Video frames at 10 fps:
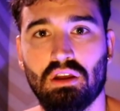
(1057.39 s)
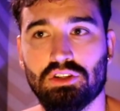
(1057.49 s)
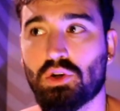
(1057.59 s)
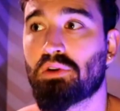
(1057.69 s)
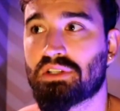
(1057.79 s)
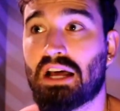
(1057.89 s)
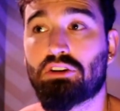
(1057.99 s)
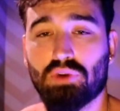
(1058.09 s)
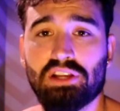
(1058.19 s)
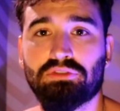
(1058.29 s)
So I was
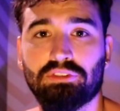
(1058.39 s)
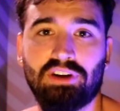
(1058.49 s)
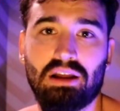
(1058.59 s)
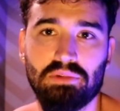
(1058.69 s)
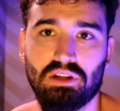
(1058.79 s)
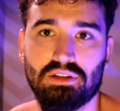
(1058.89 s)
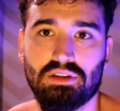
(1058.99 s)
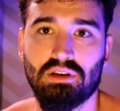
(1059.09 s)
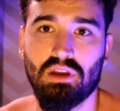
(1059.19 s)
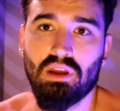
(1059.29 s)
allowed to rest for five minutes.